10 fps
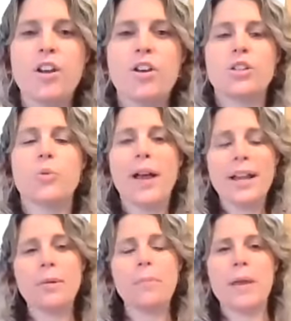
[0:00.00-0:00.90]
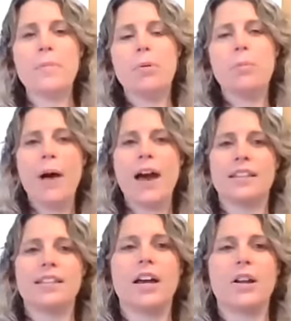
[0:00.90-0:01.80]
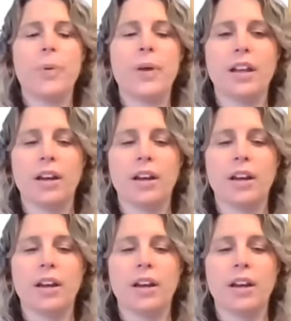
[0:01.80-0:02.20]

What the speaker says: great sleep during pregnancy.